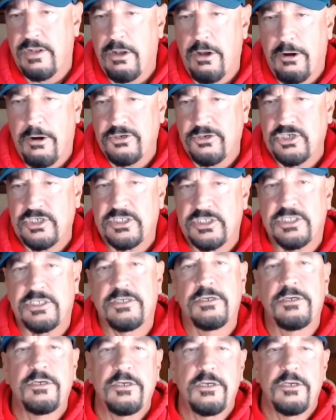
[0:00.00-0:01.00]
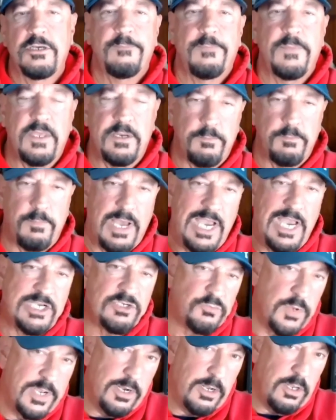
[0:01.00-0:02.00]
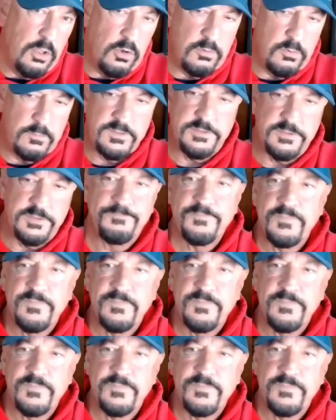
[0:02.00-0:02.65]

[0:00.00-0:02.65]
largest that buys rental homes.